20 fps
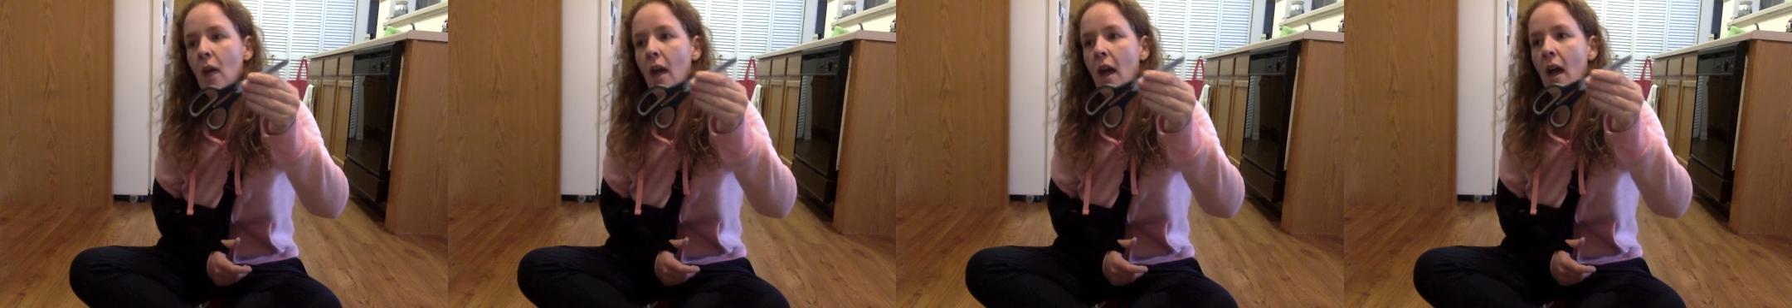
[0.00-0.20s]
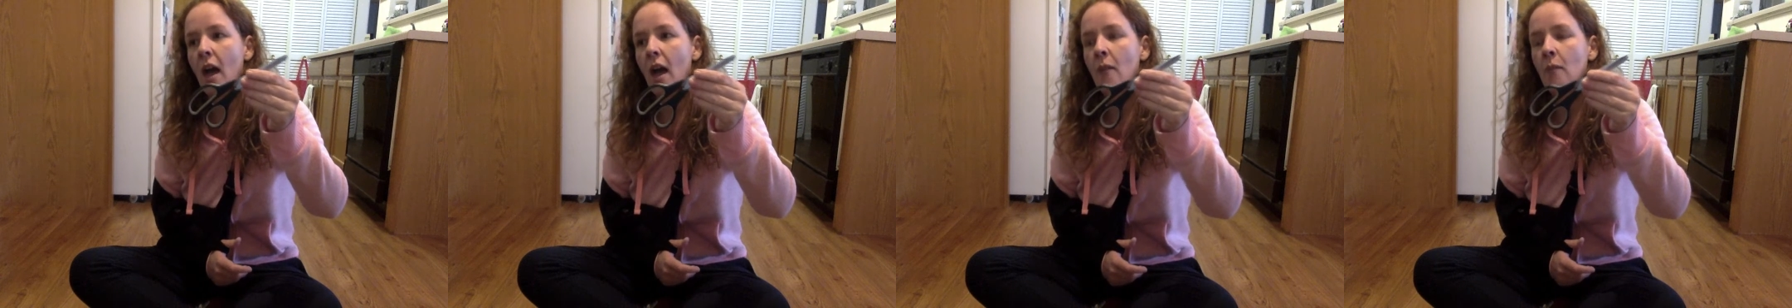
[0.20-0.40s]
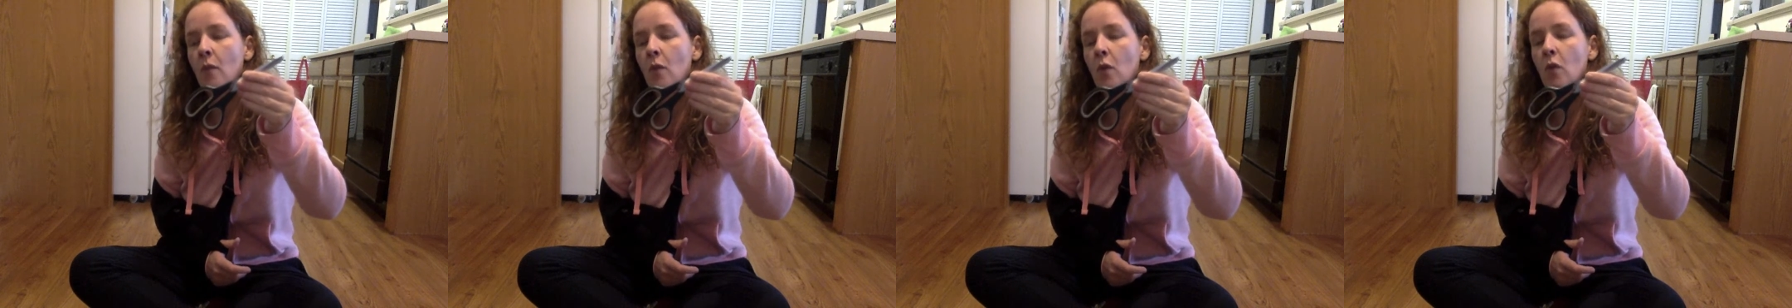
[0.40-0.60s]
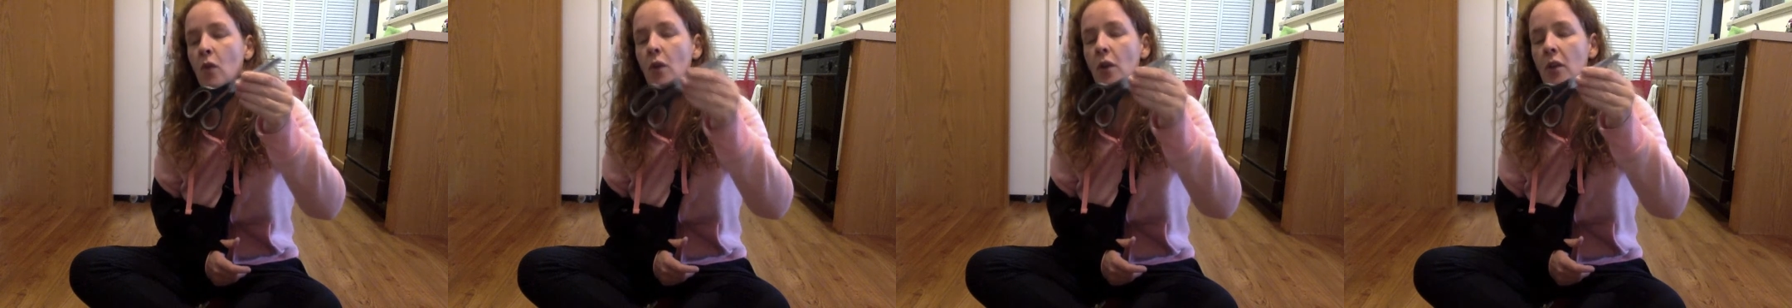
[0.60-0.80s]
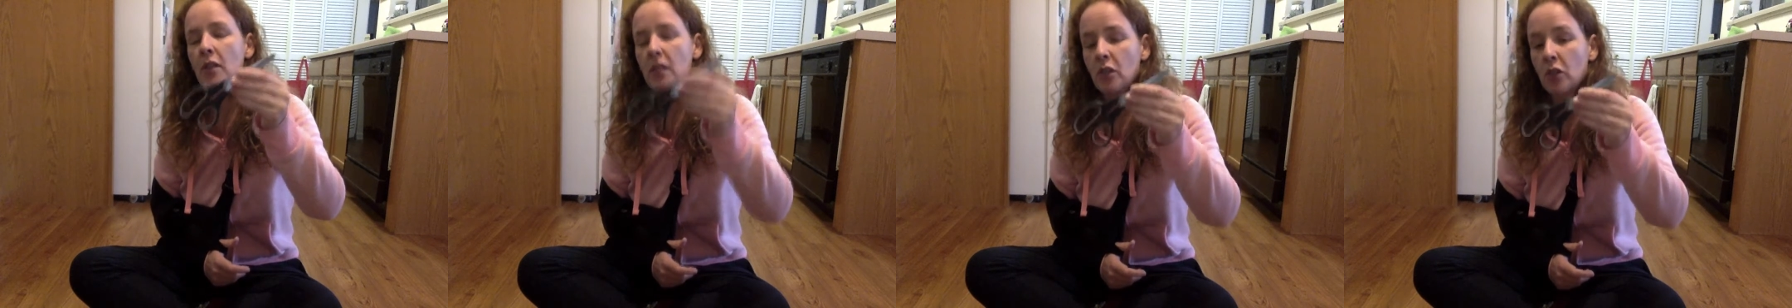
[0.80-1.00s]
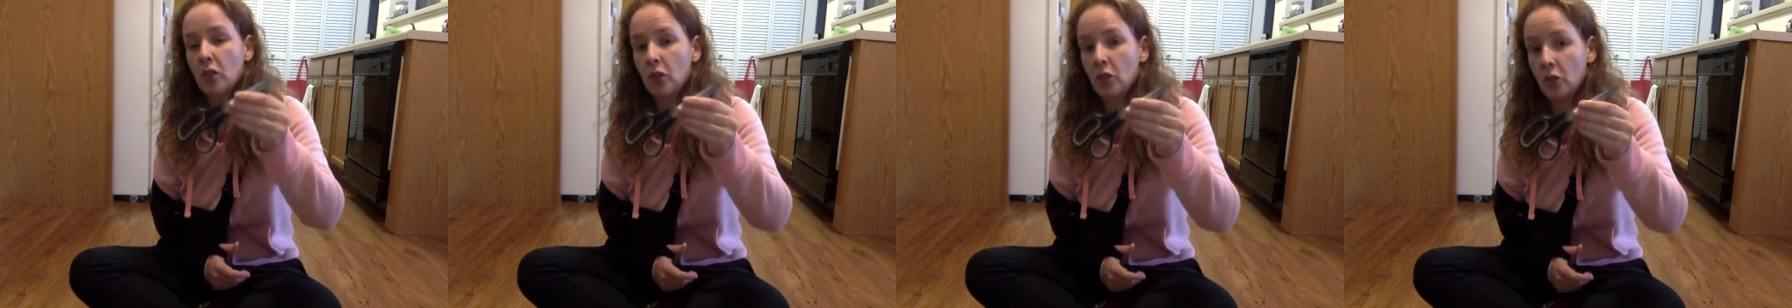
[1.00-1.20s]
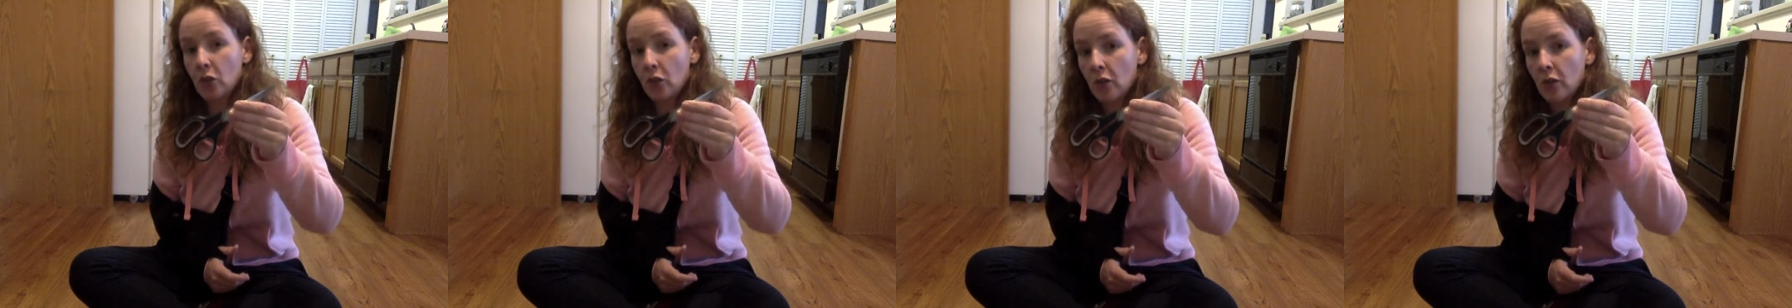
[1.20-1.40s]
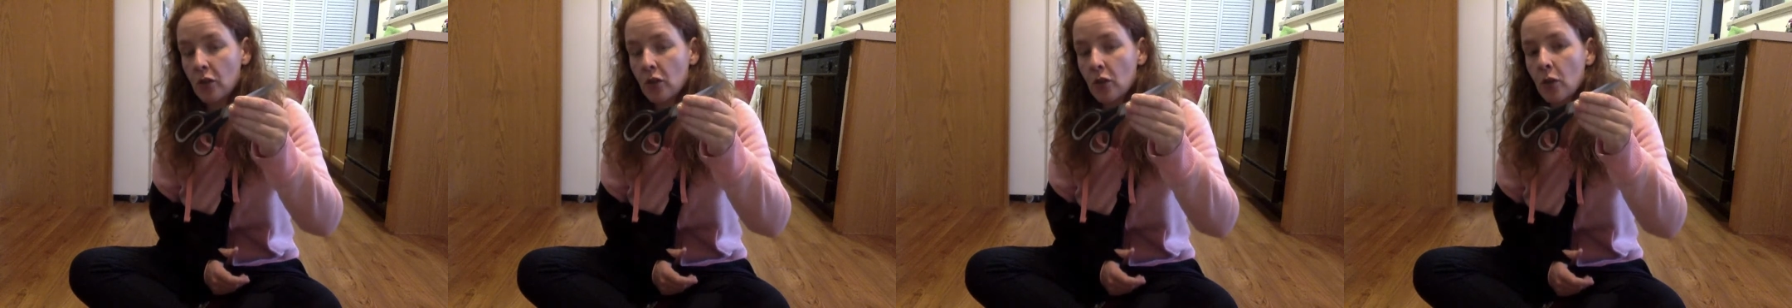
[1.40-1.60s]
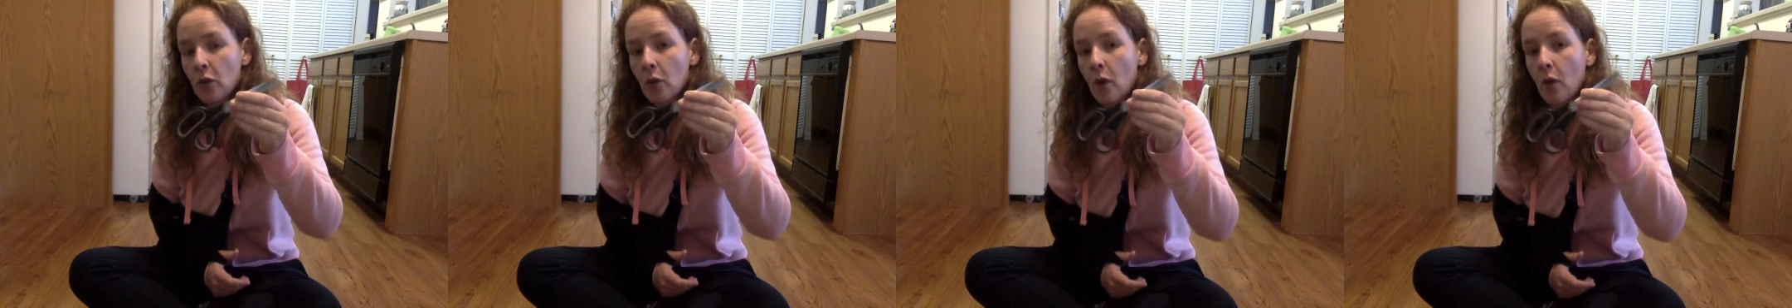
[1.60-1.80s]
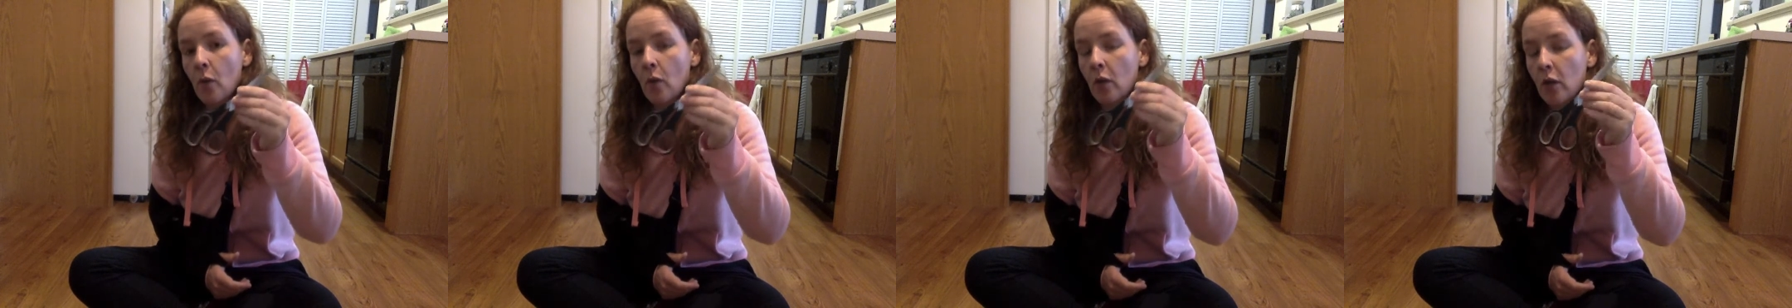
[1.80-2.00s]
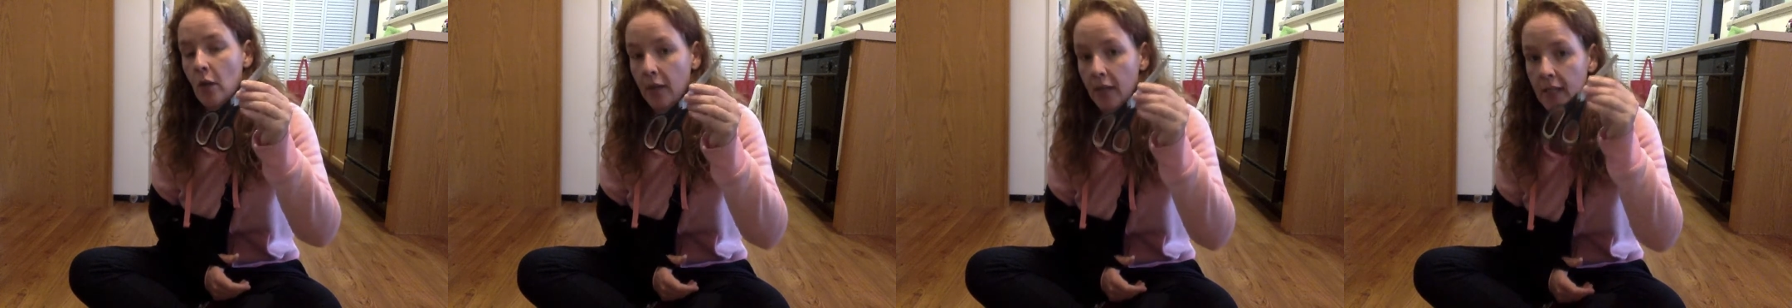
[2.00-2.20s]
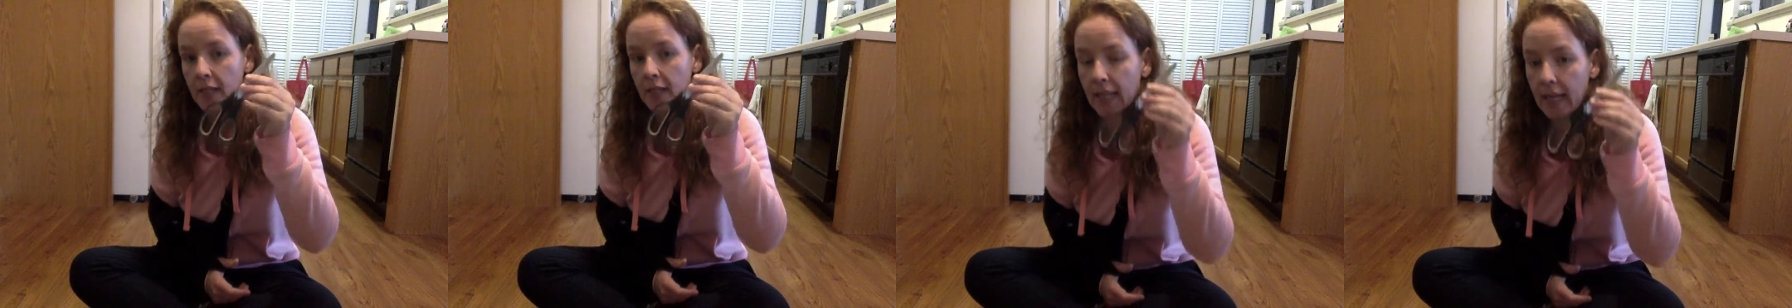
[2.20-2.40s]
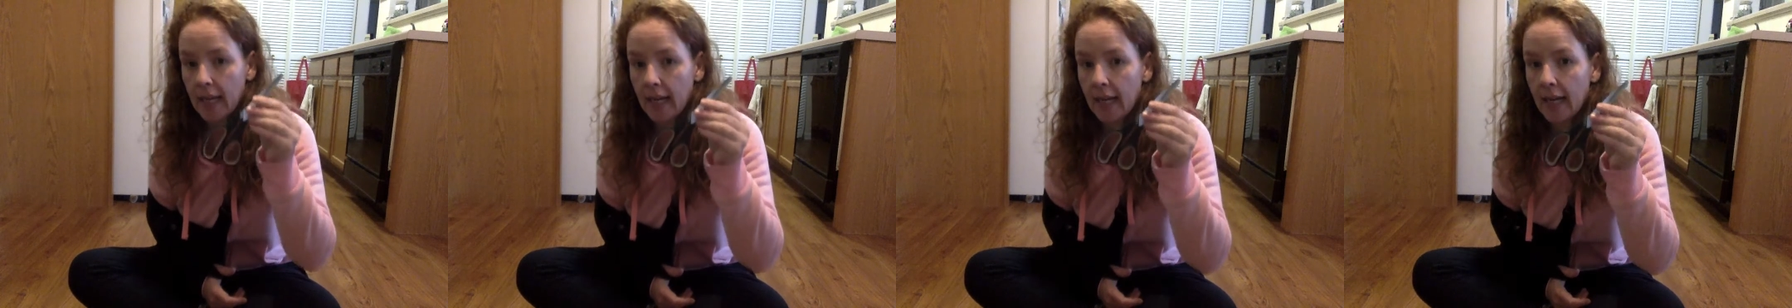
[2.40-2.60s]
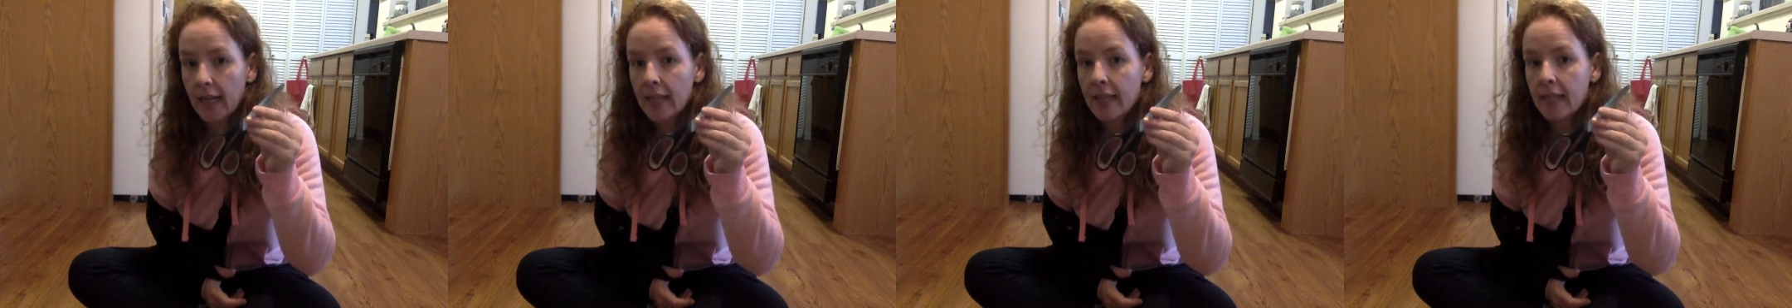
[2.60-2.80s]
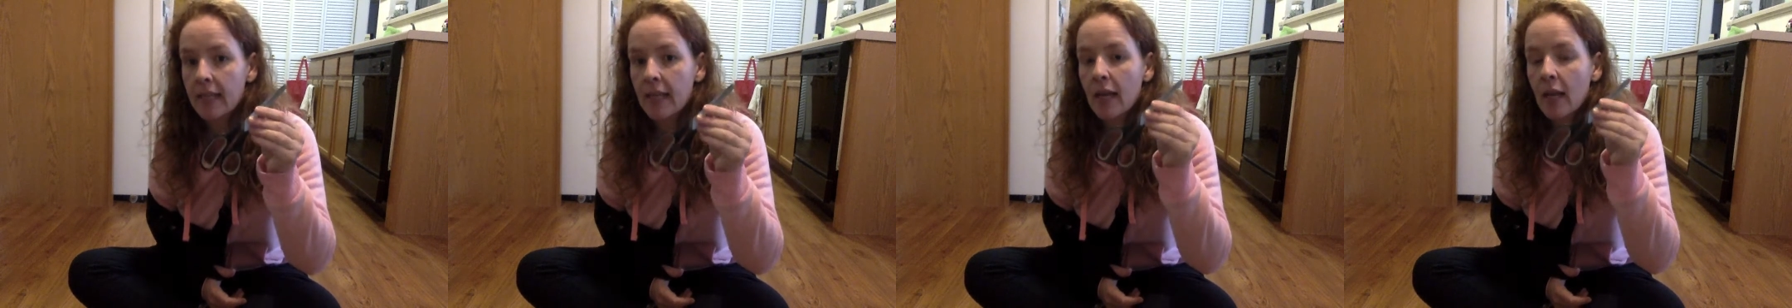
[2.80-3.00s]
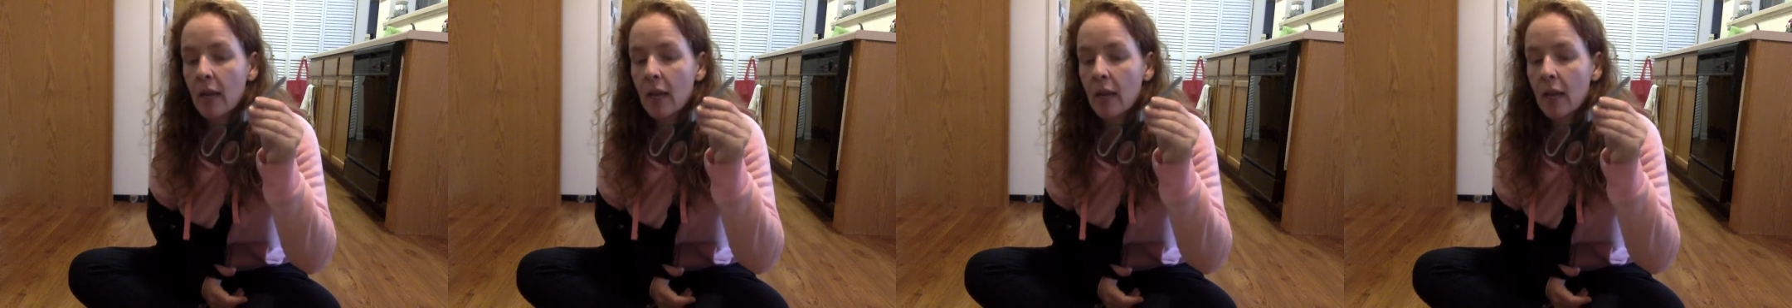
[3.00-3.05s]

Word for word: um, all those students who are learning to cut,